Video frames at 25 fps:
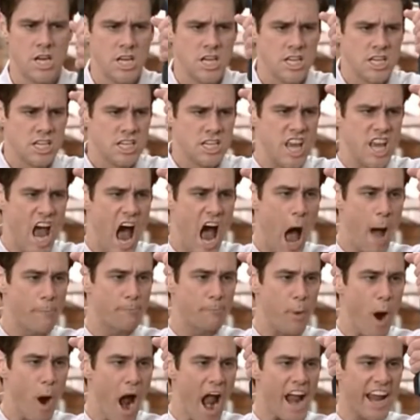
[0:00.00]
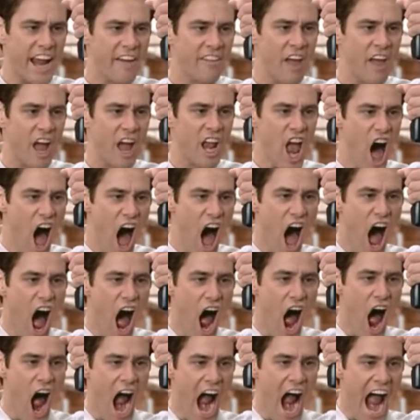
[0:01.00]
Stop breaking the
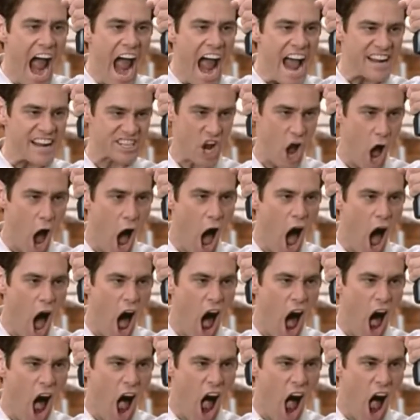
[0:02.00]
law, asshole!